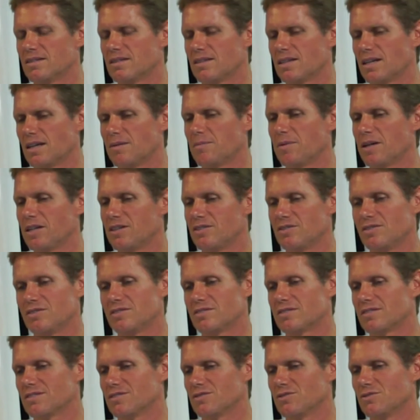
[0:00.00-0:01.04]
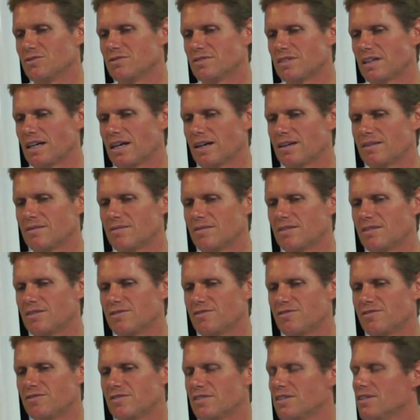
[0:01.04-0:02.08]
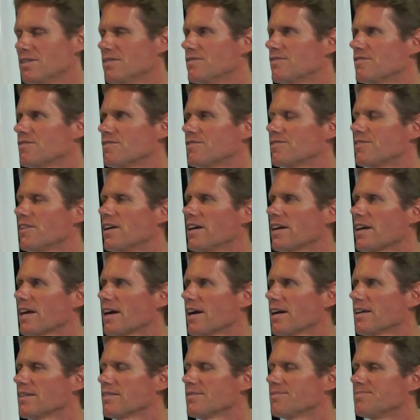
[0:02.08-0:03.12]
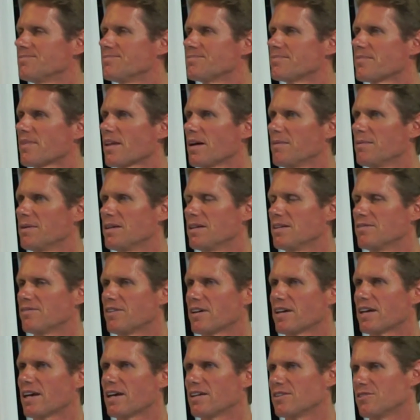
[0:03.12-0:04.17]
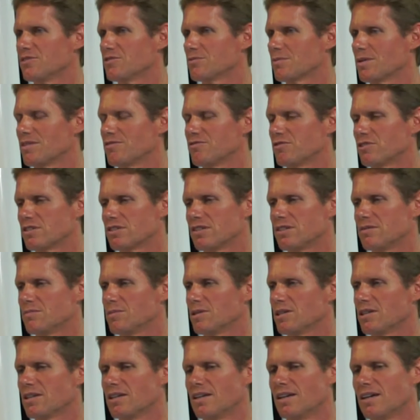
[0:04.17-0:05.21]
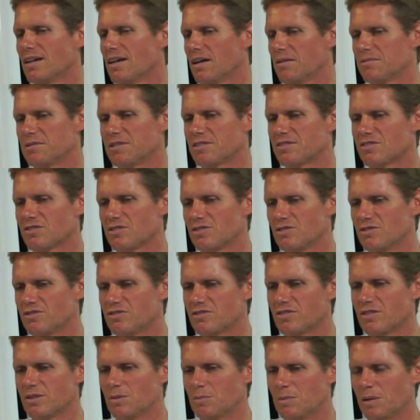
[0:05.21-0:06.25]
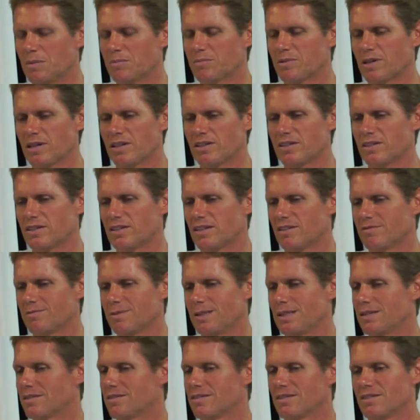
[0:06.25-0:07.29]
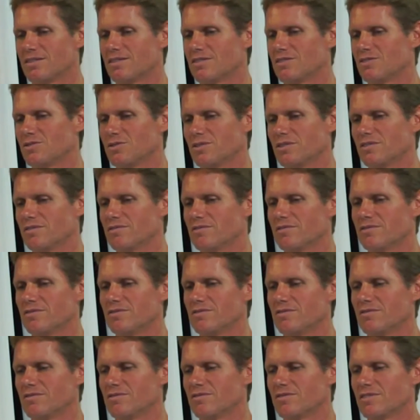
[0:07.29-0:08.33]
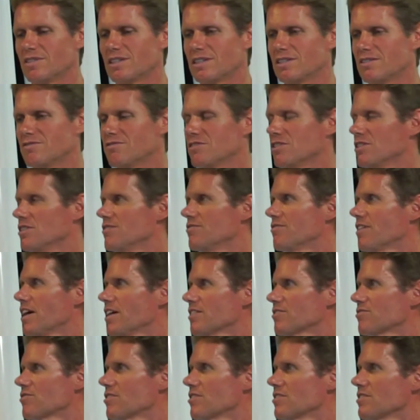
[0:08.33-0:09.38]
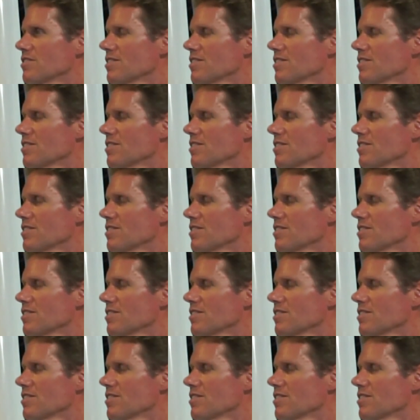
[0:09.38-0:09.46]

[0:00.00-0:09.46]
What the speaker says: I might still use that if I can. I mean, if I can't use my 14, but I'm just so used to the bump rider, and I've been doing really fast runs